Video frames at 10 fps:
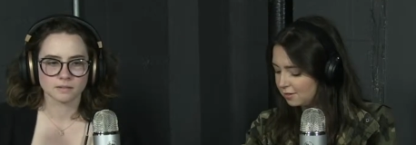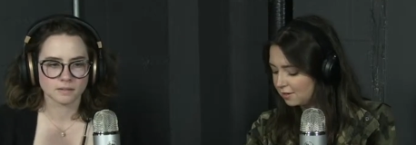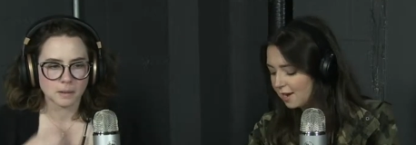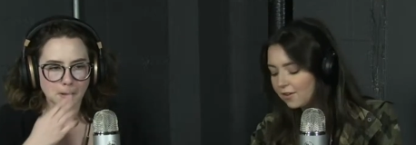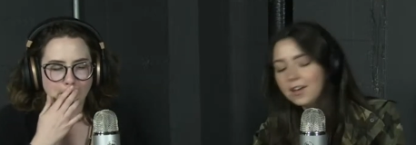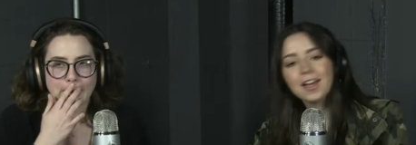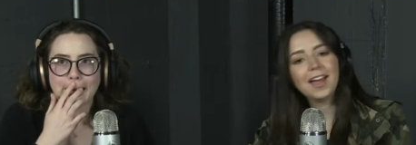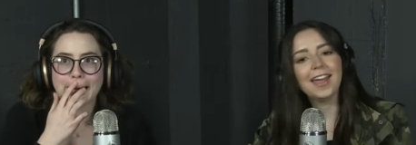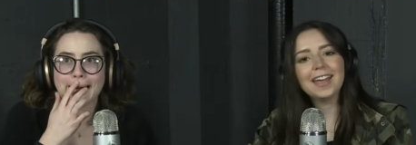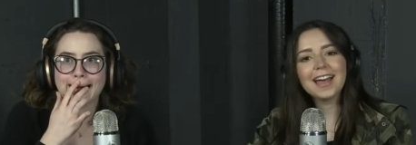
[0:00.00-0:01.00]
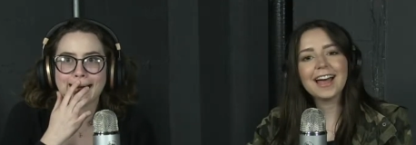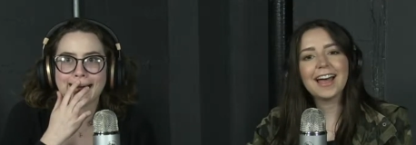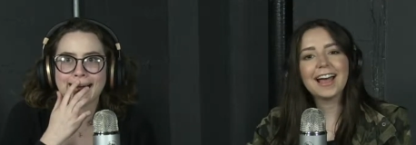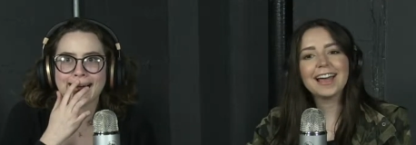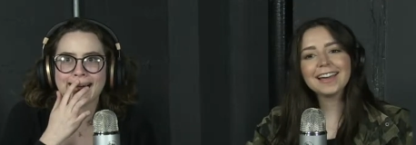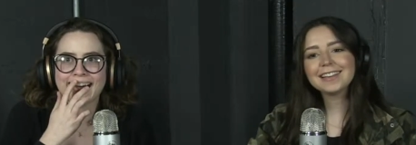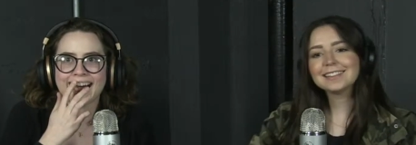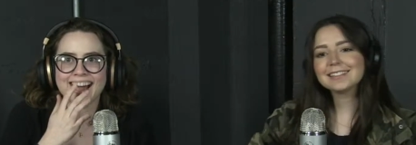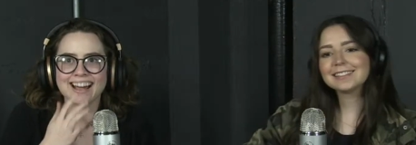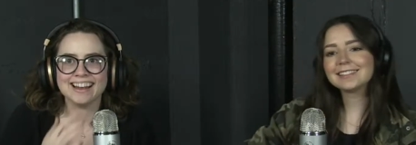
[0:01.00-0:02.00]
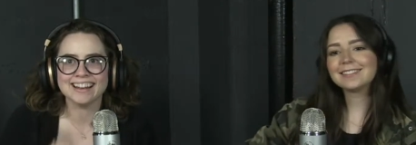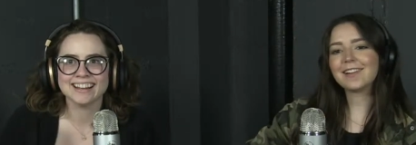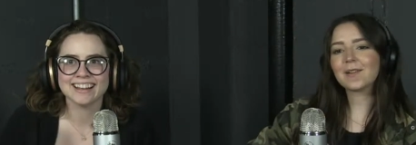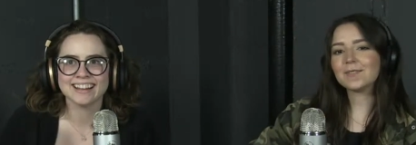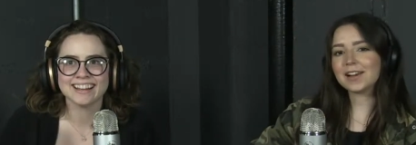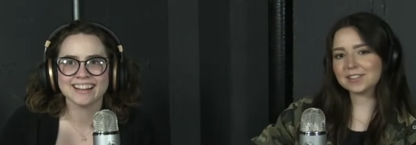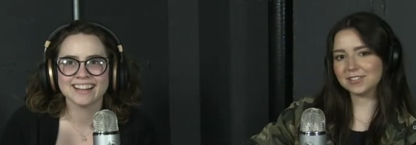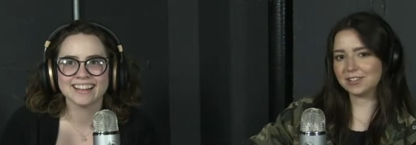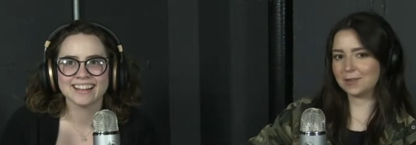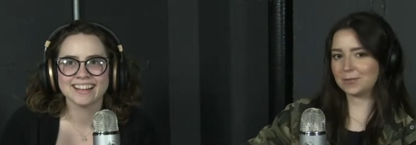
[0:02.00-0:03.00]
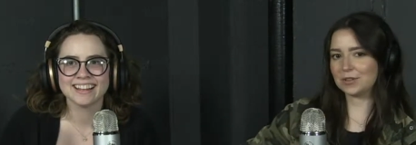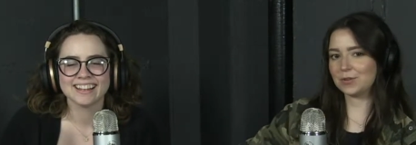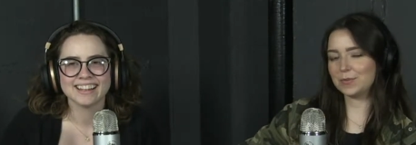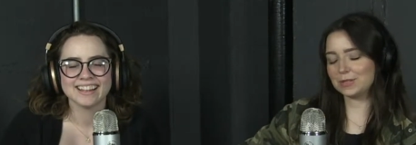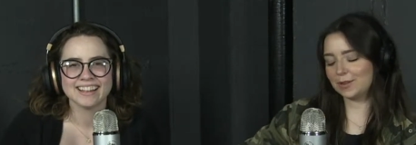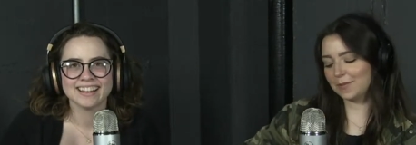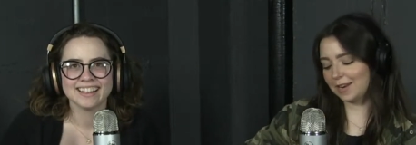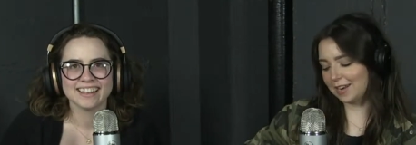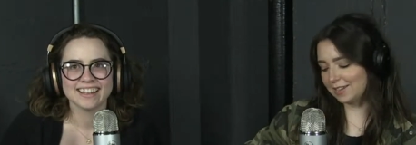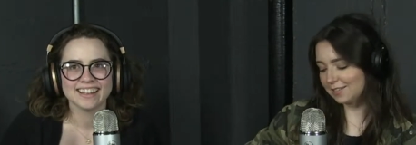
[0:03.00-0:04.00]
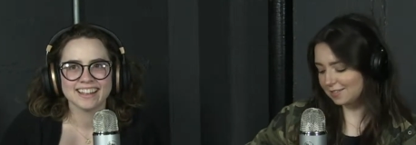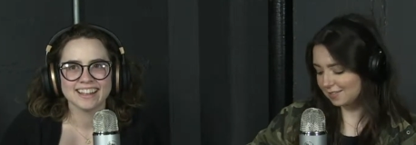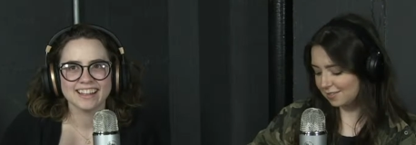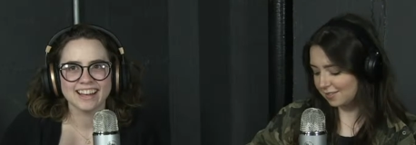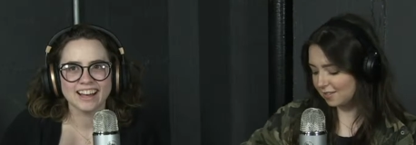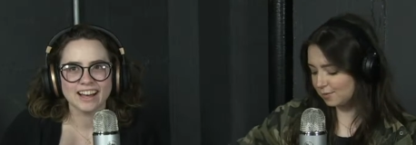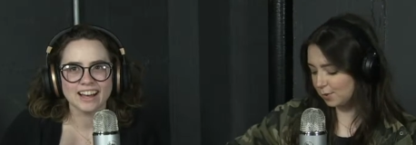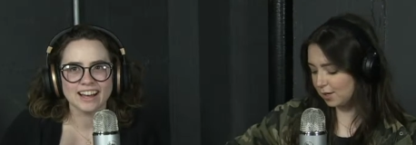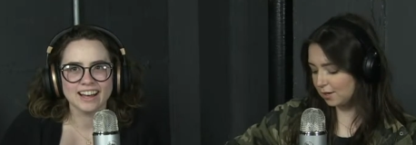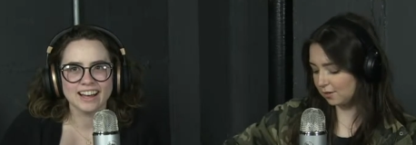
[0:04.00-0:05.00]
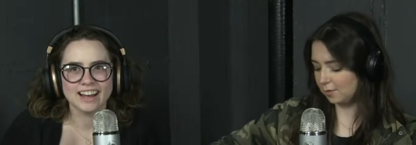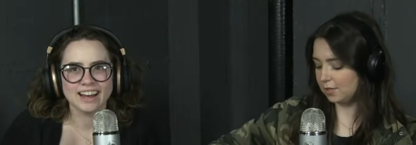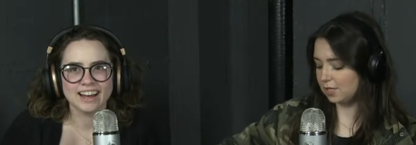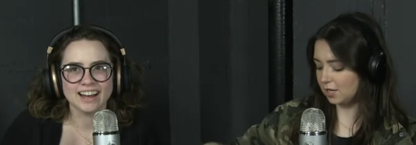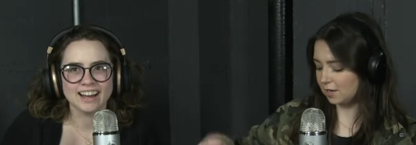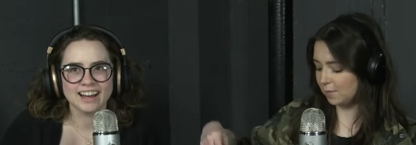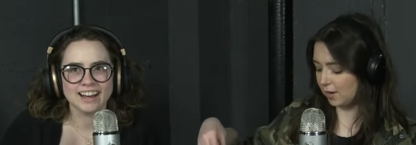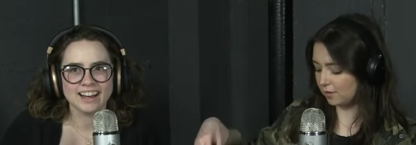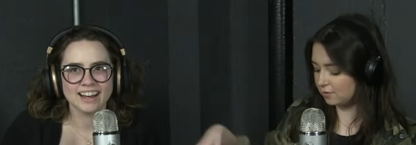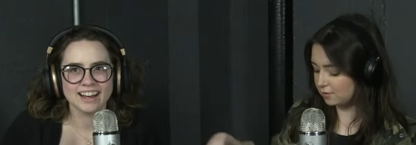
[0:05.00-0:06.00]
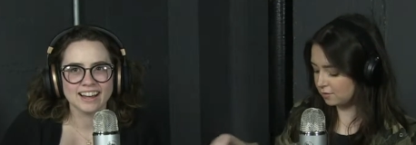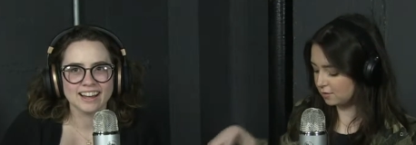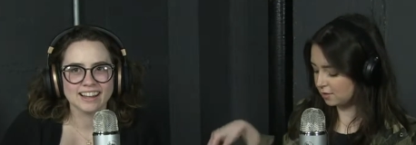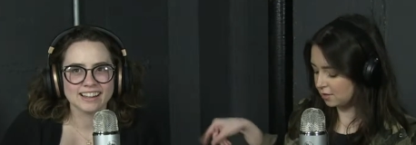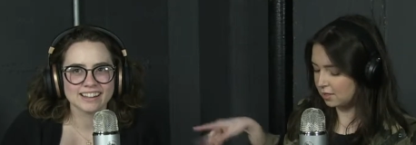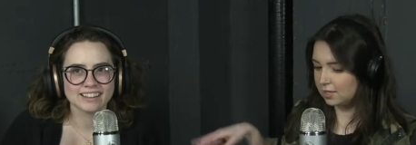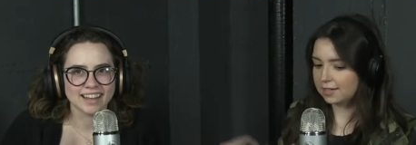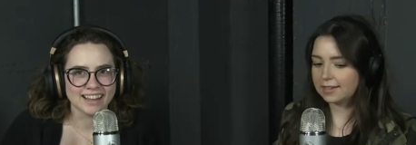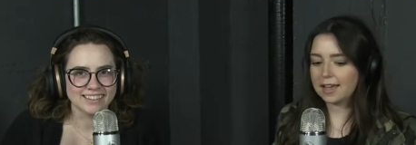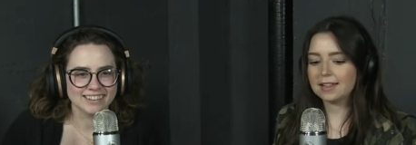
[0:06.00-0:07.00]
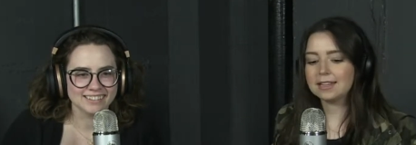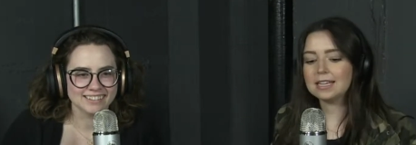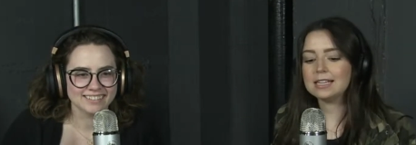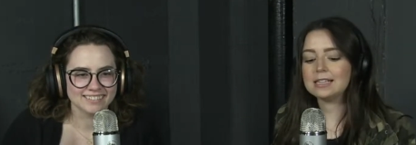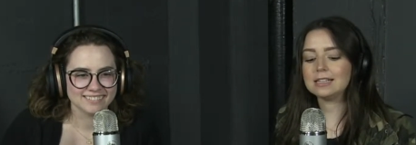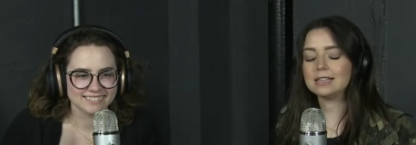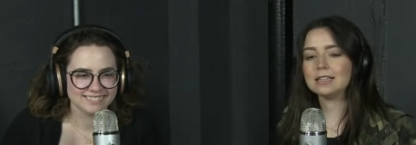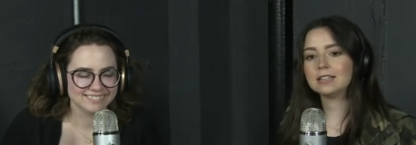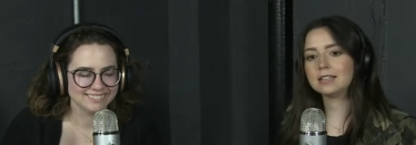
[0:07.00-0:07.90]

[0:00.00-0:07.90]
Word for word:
Speaker 1: Now, Hi. hey guys! Welcome back to another episode of Music Mondays. This week we're talking about Khaled. Khalid.